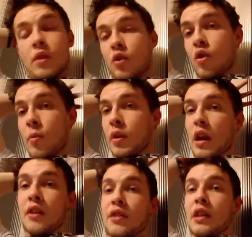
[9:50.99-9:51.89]
You know, I
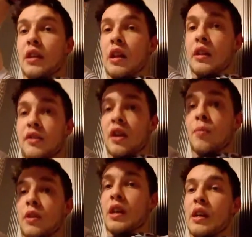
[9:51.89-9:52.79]
mean, as like
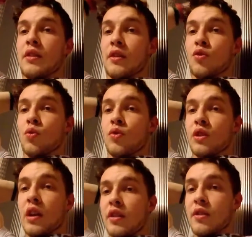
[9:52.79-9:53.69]
stand with Keaton Jones,
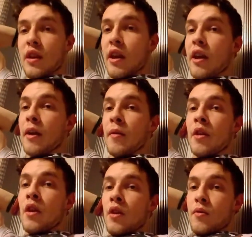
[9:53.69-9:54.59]
guys,
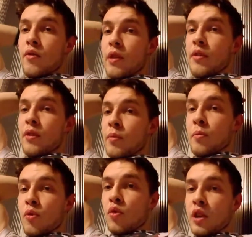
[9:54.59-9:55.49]
from that thing
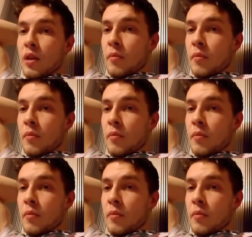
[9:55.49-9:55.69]
with bullying.